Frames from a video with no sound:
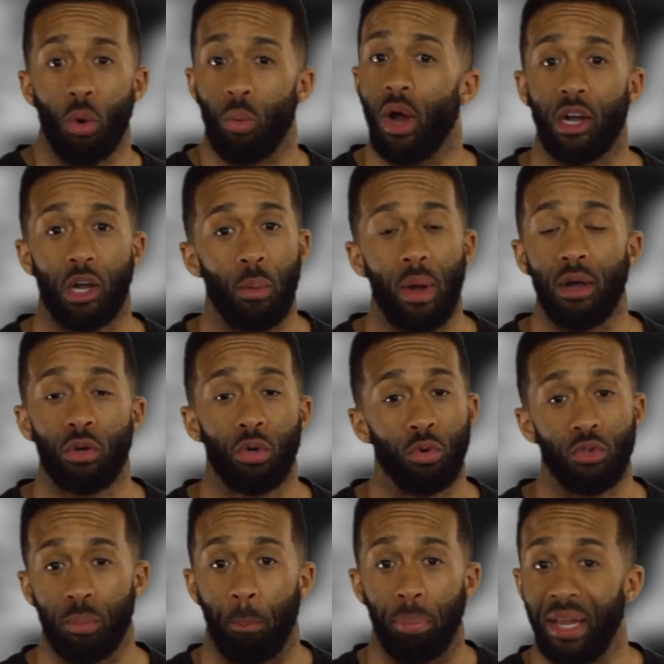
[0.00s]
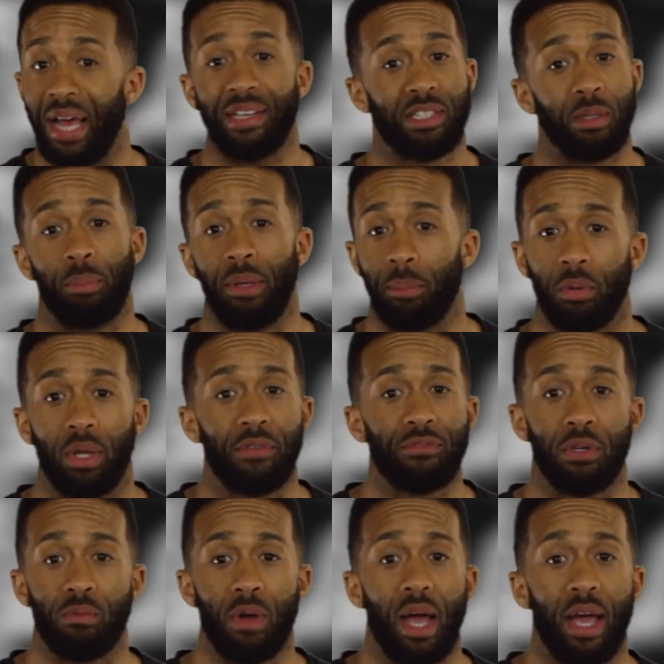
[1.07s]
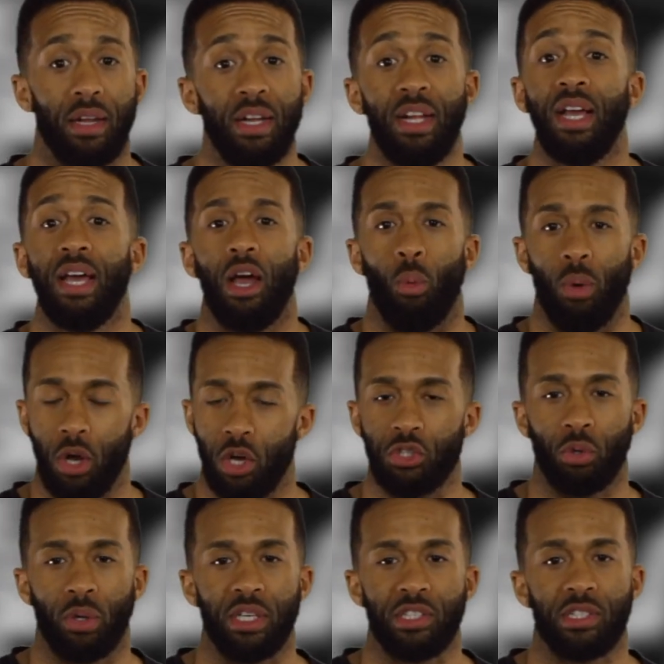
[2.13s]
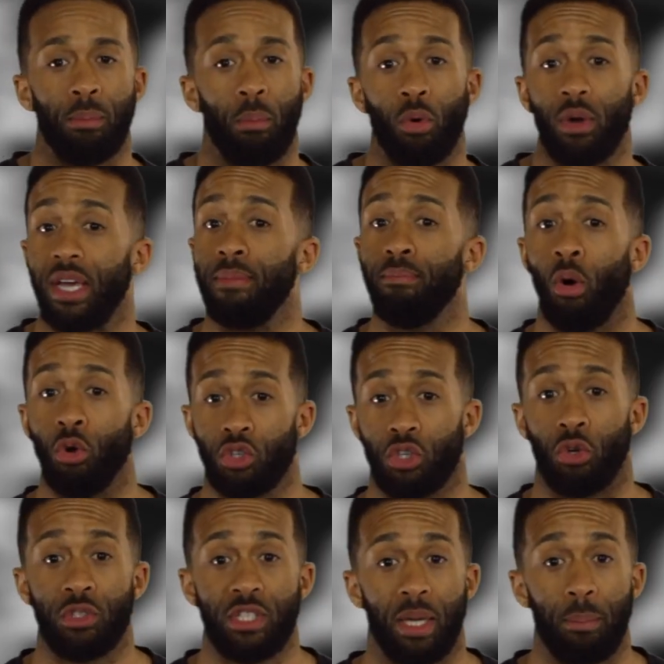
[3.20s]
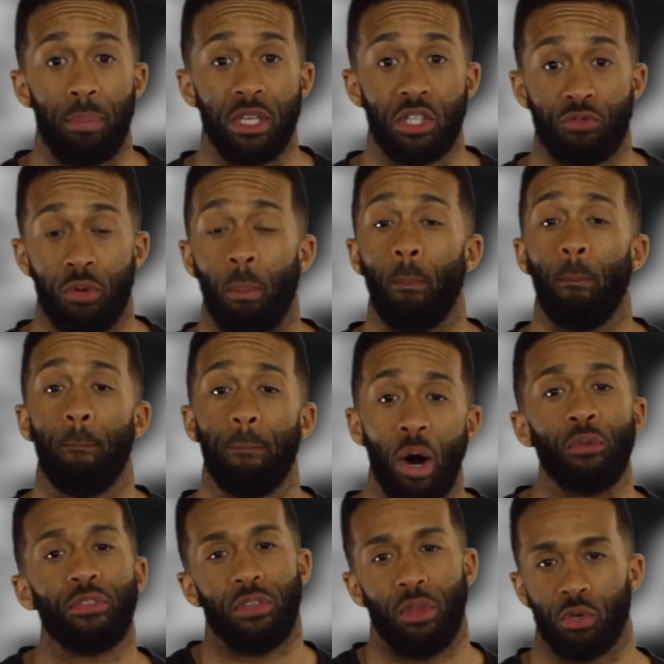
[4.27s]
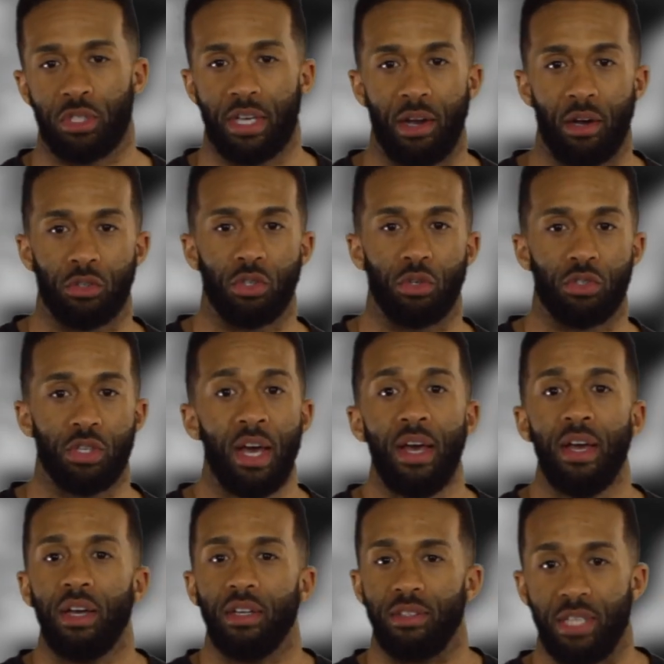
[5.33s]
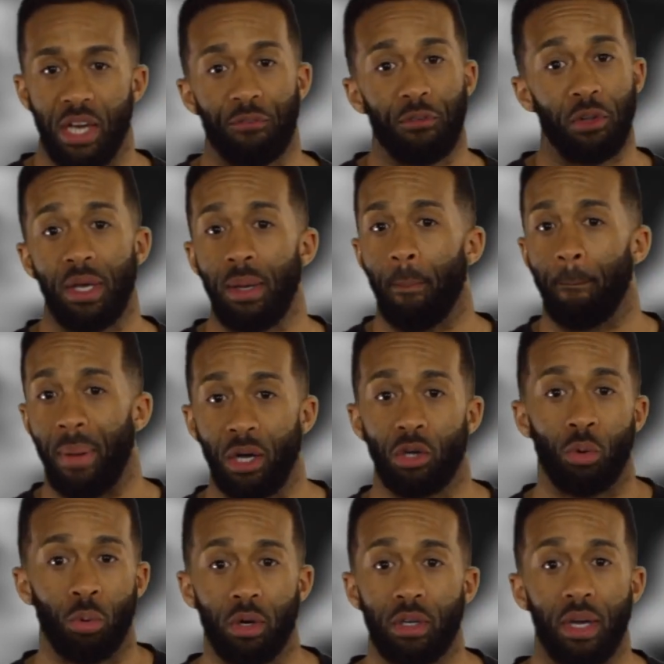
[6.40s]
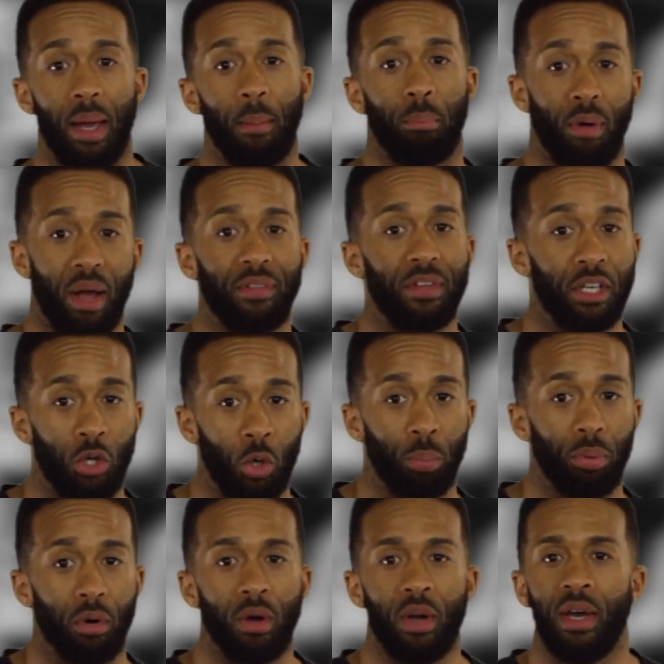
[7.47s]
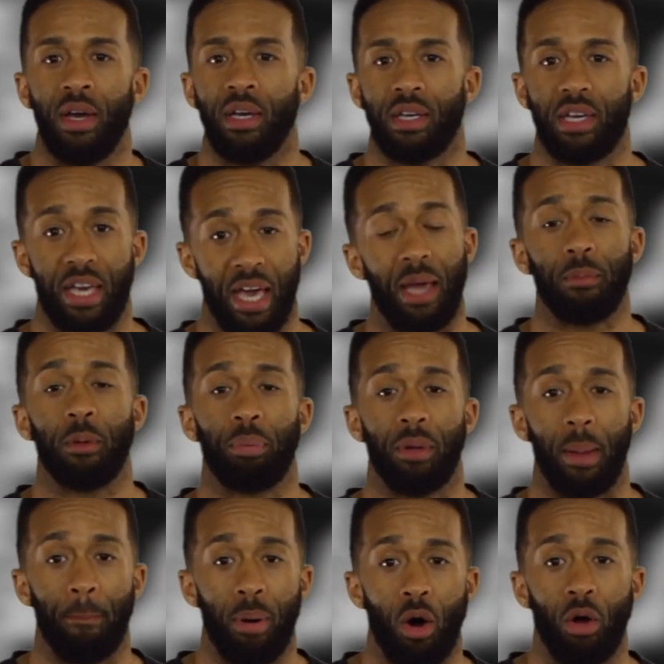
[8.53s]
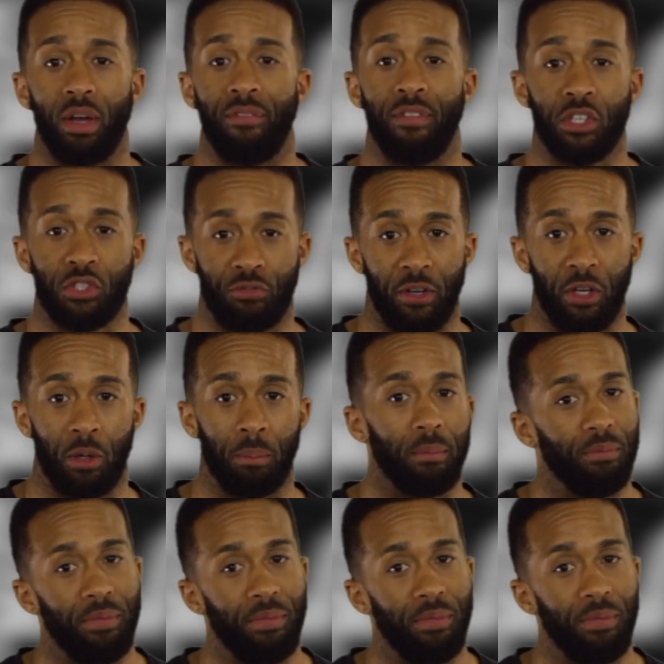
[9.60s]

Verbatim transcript: Rocket Raccoon's blasting people left and right. We also get some more emotional tidbits from both of those characters. Definitely Michael Rooker and Bradley Cooper came to play ball in this film.